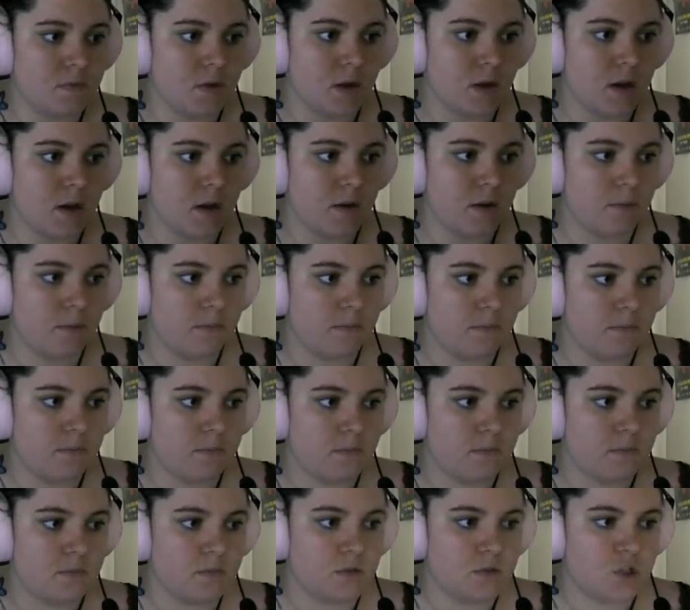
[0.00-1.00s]
Um.
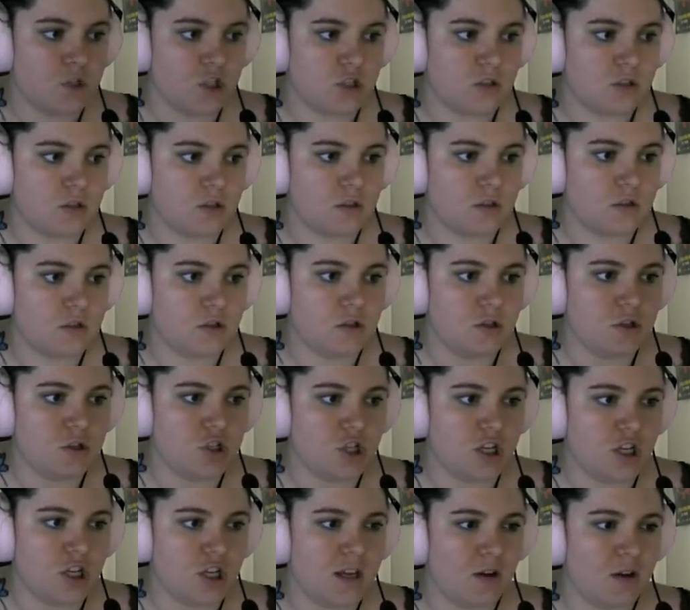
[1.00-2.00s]
And I'm
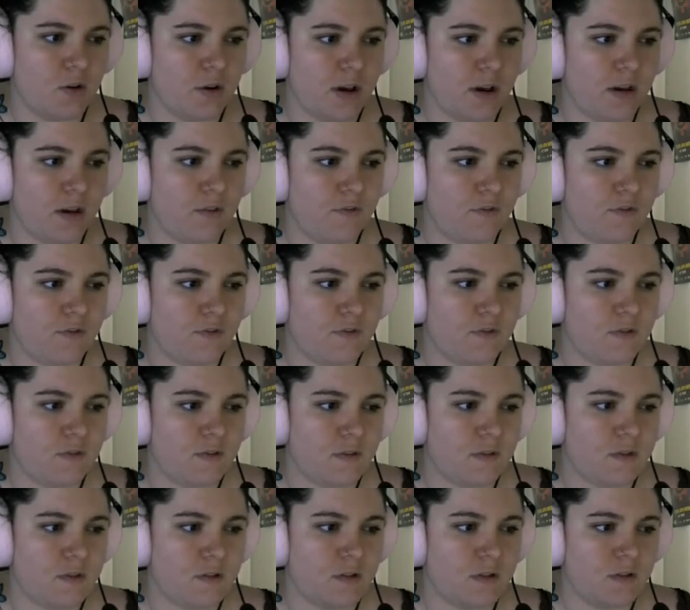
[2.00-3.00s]
so
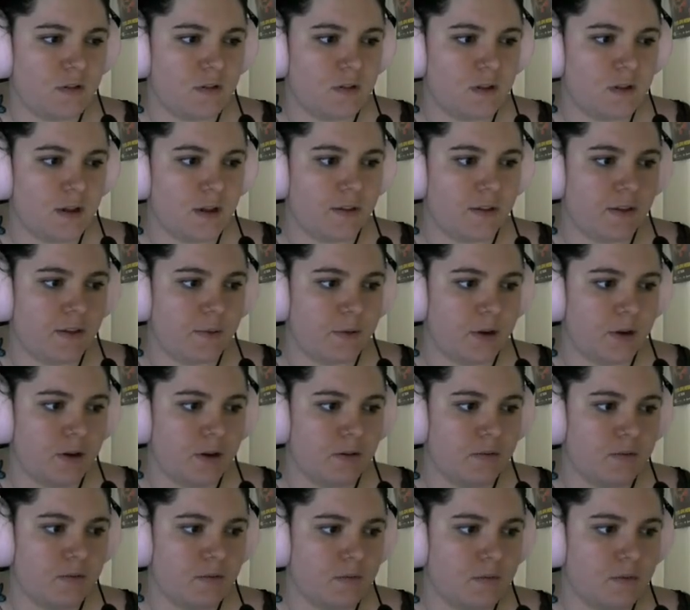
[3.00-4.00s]
sorry. Yeah, there we go.
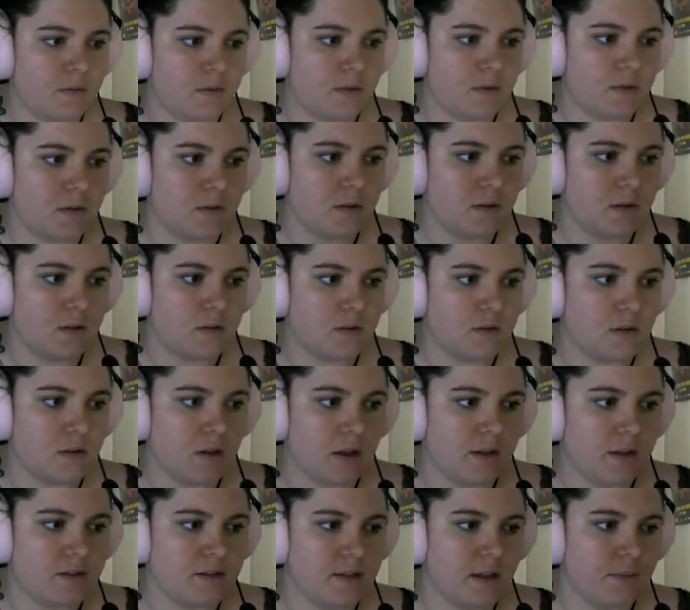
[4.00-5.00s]

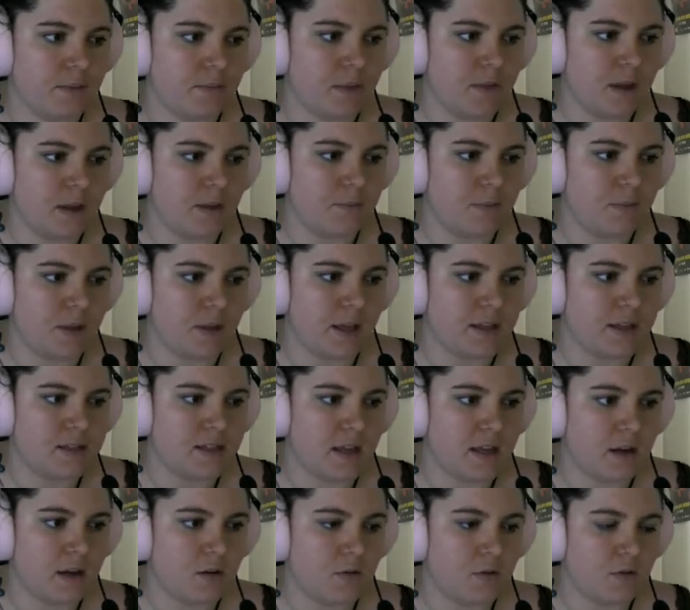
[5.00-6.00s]
Is that it placed
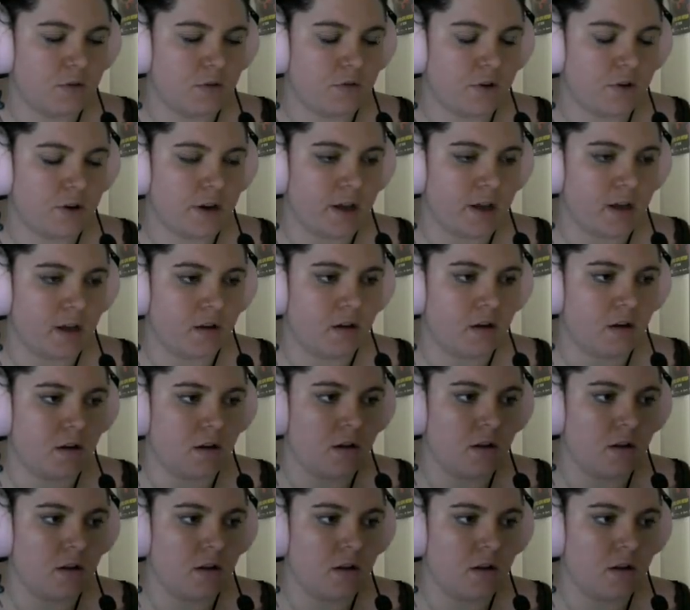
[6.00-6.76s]
down or thrown down?